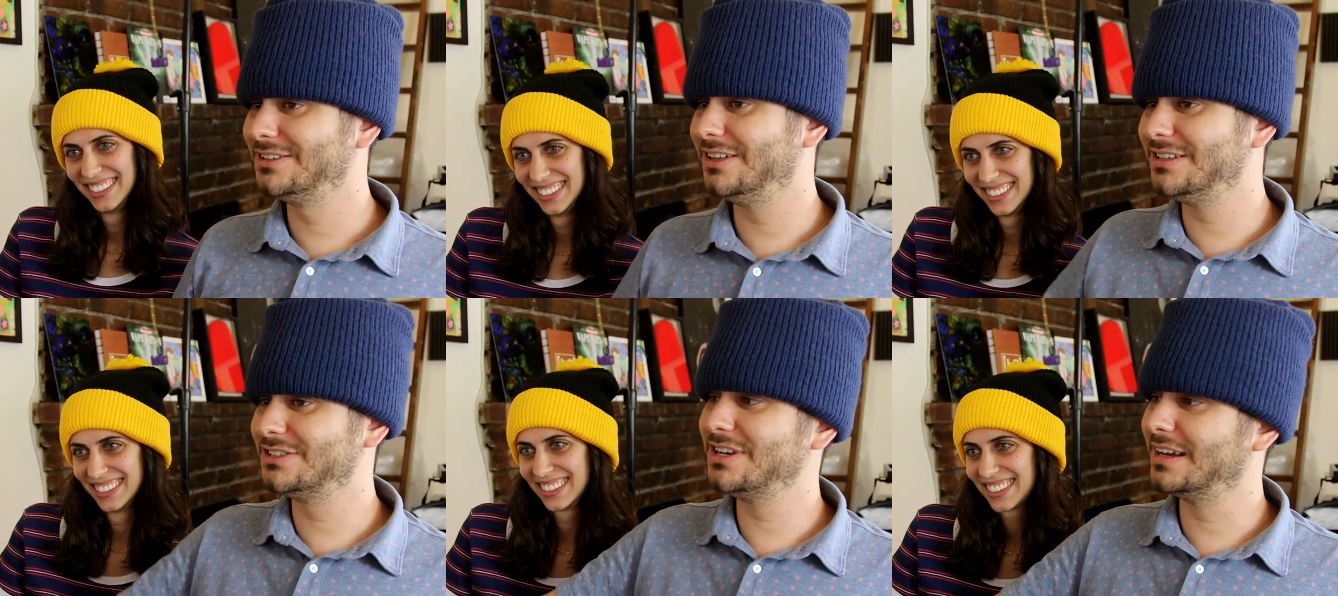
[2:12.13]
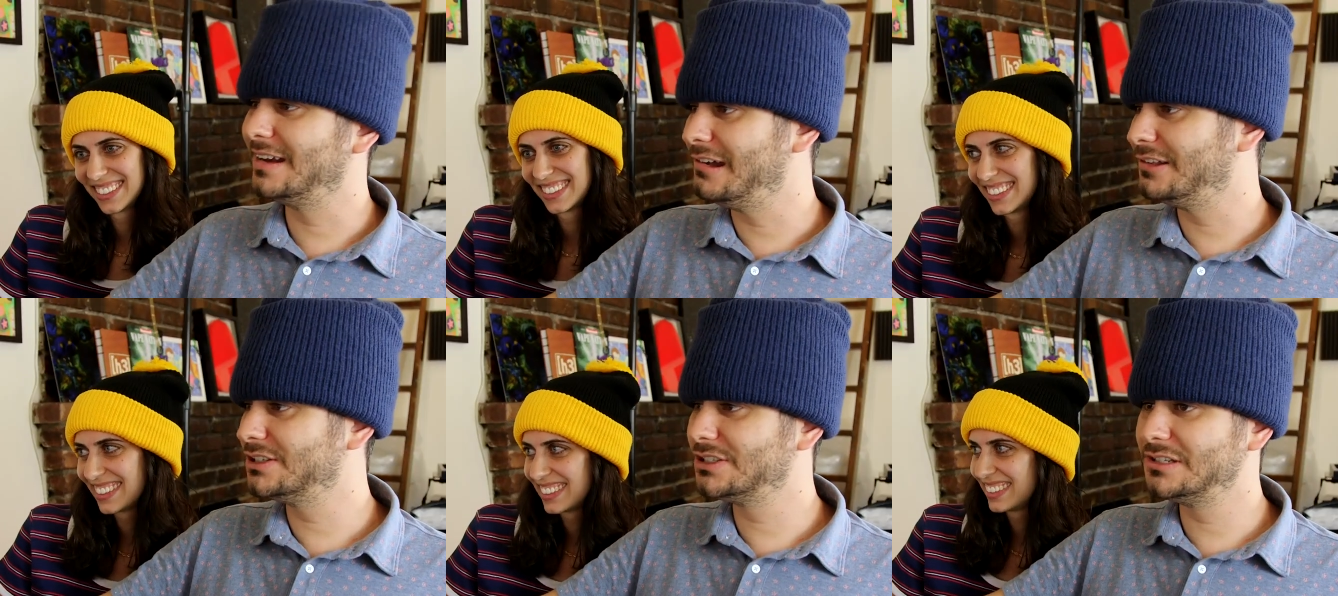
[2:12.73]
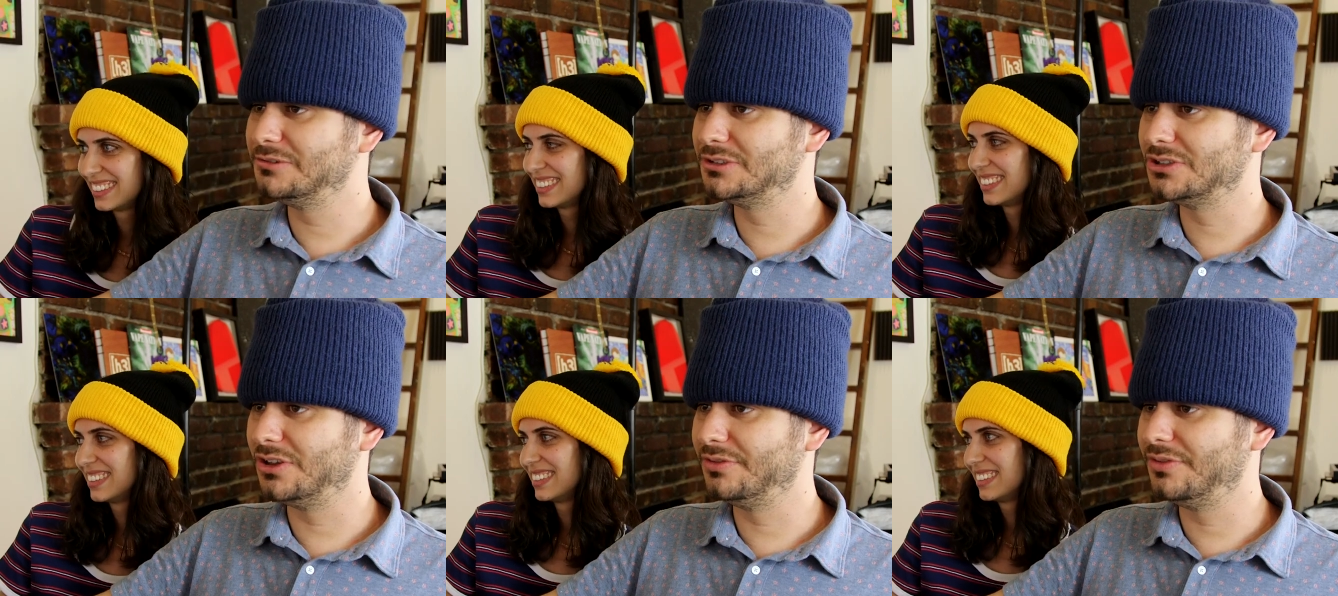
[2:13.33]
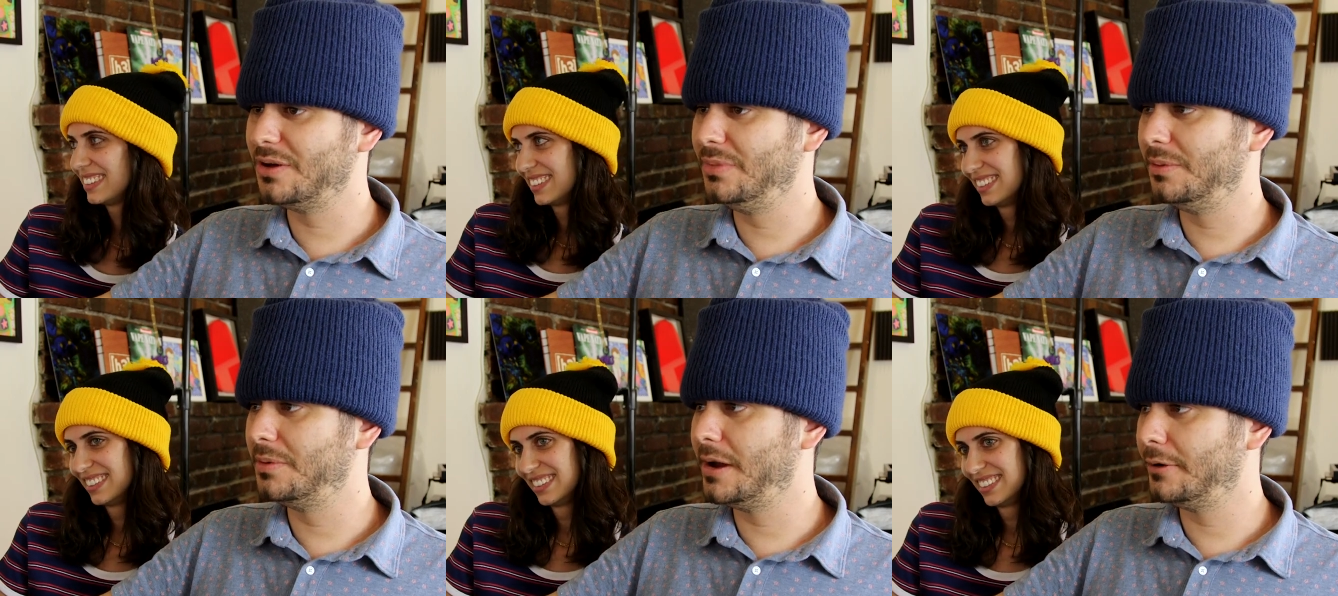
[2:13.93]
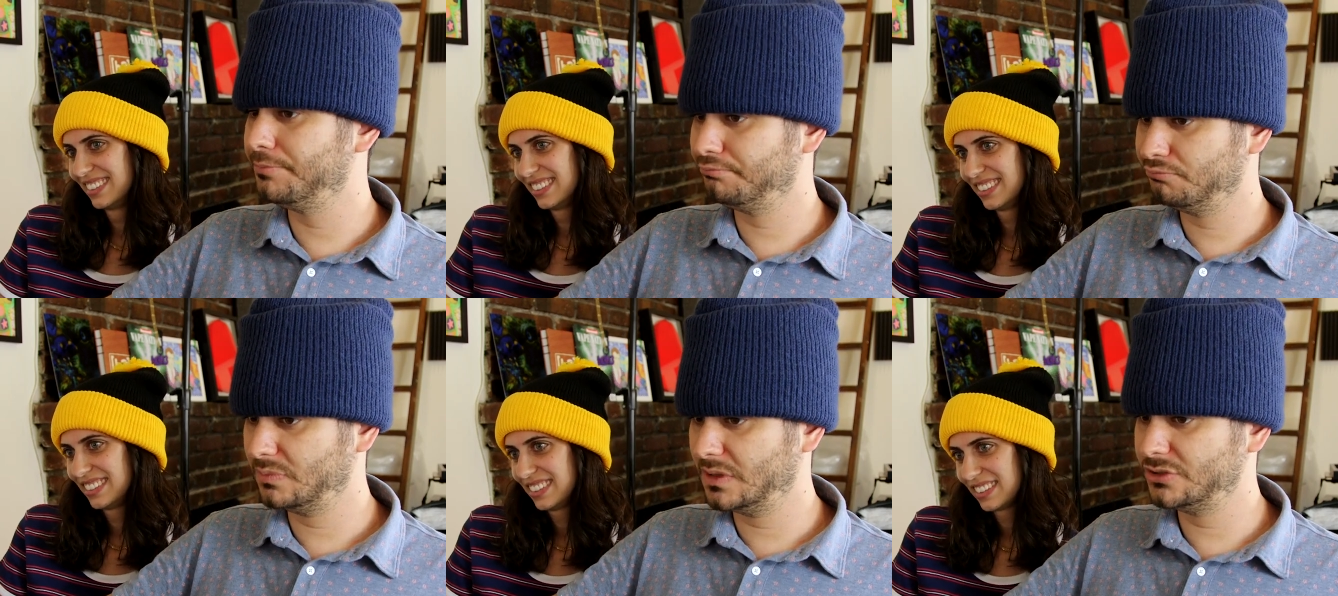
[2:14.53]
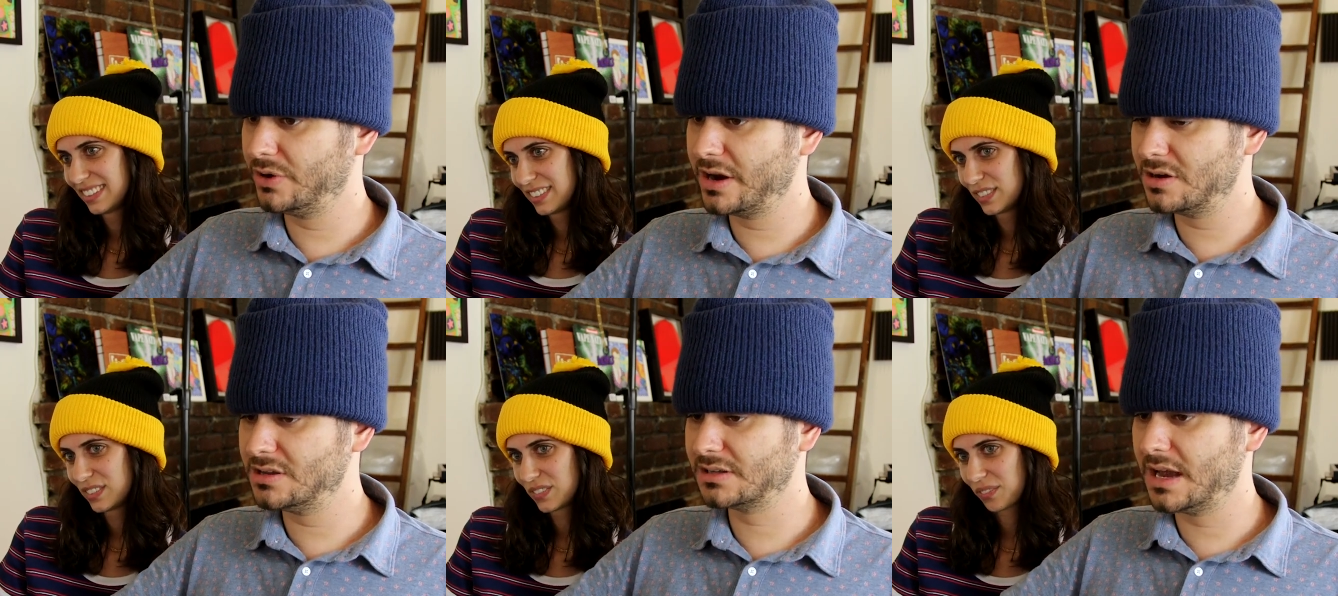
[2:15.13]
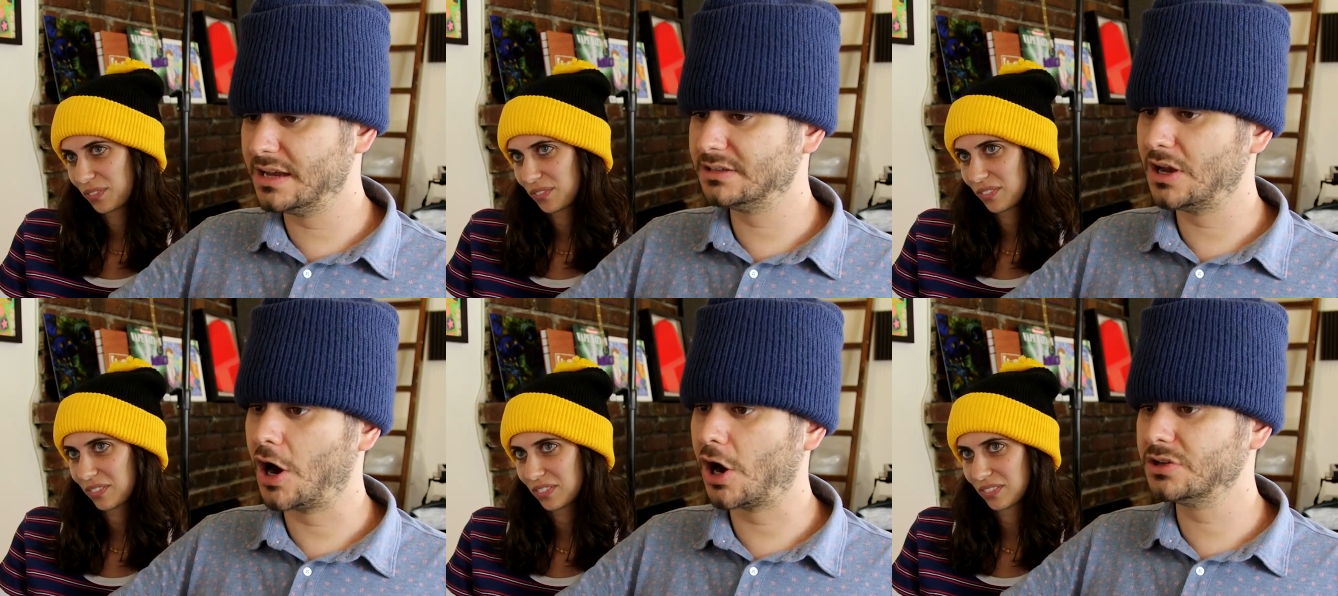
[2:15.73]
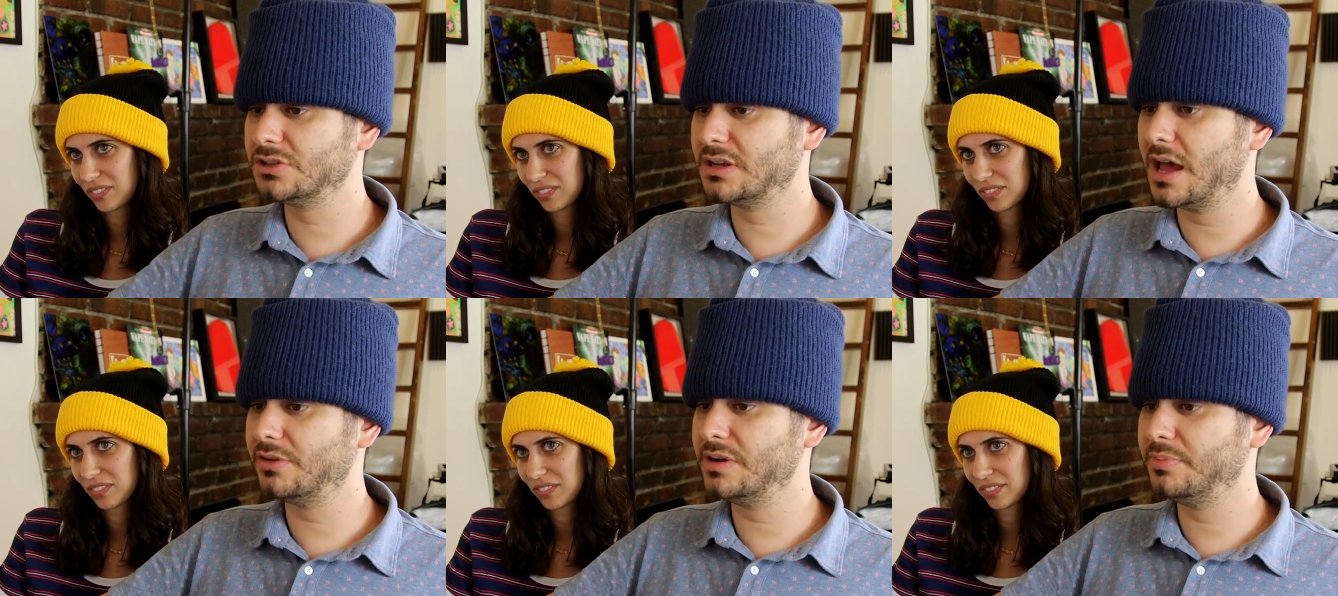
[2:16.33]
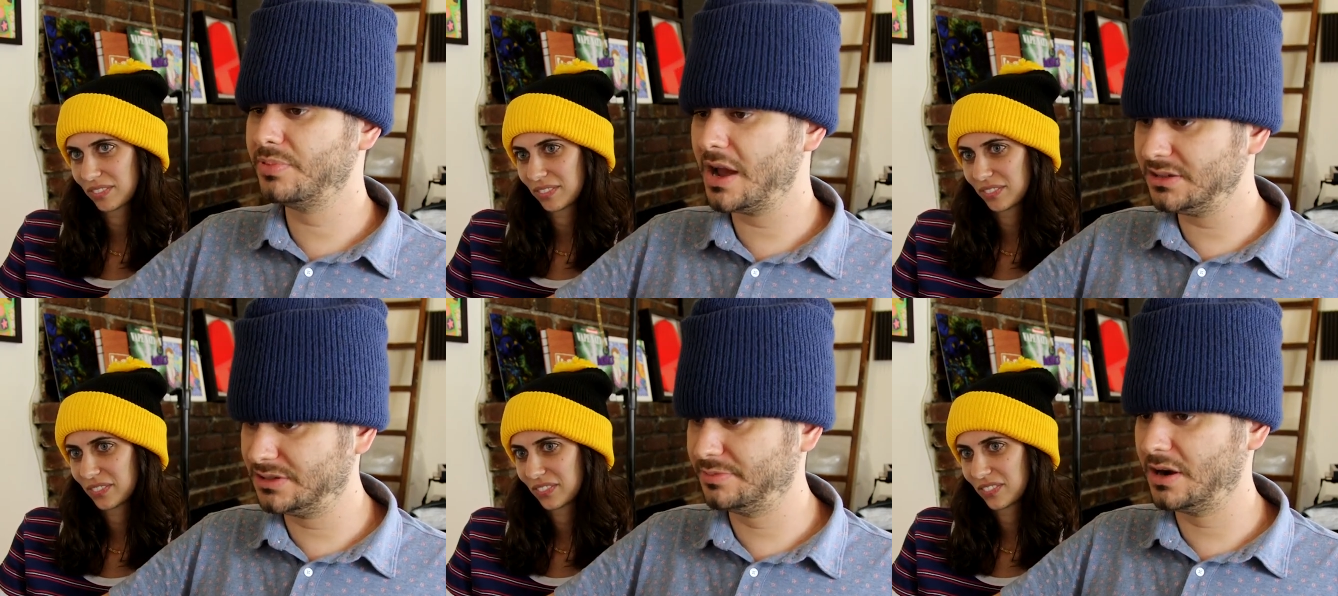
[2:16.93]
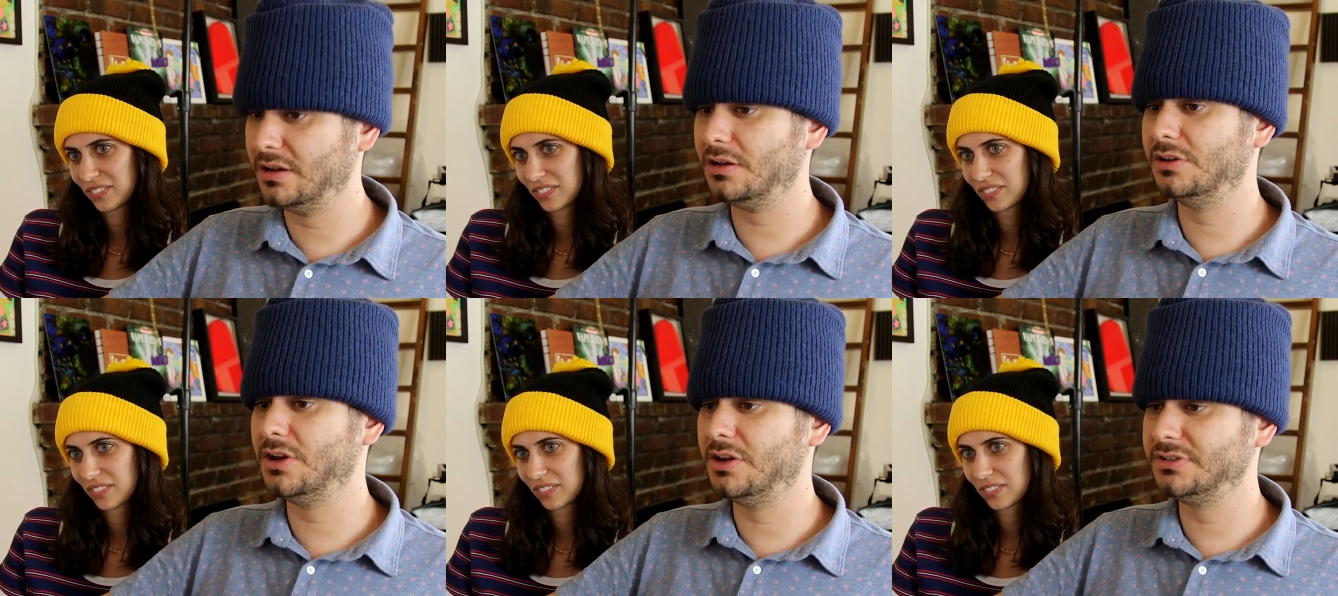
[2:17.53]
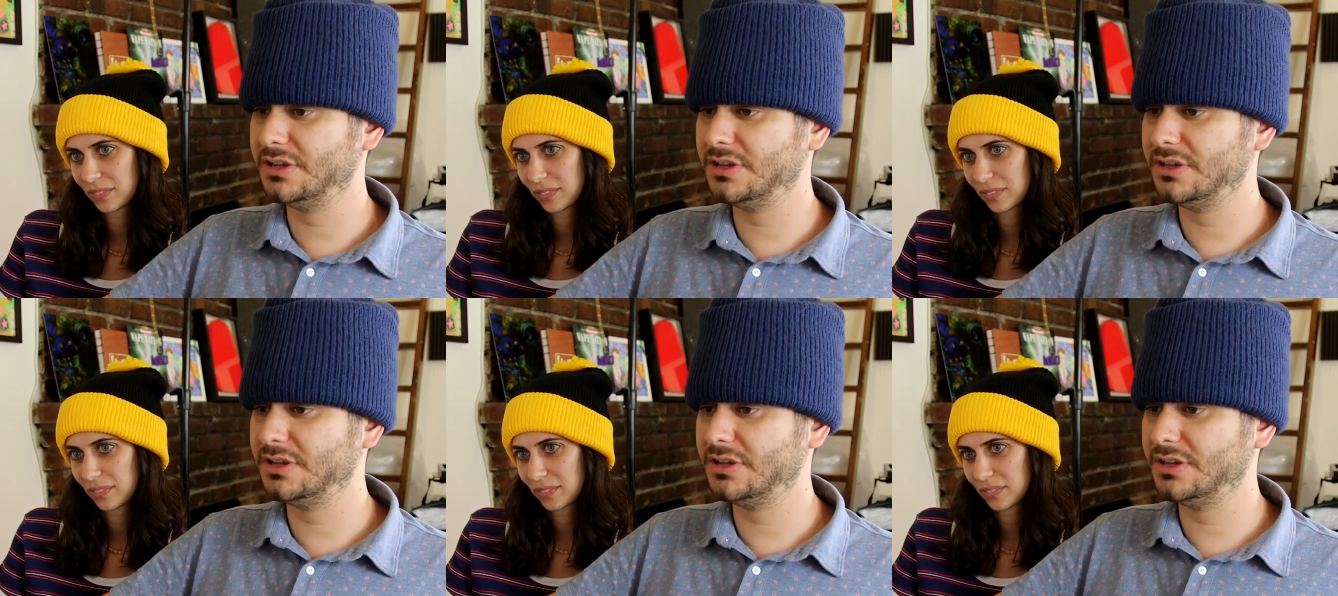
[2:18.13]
Speaker 1: So let's check it out. Let's see what's all the fubub about. So here it is, guys. Arts Gallery Heist Prank Gone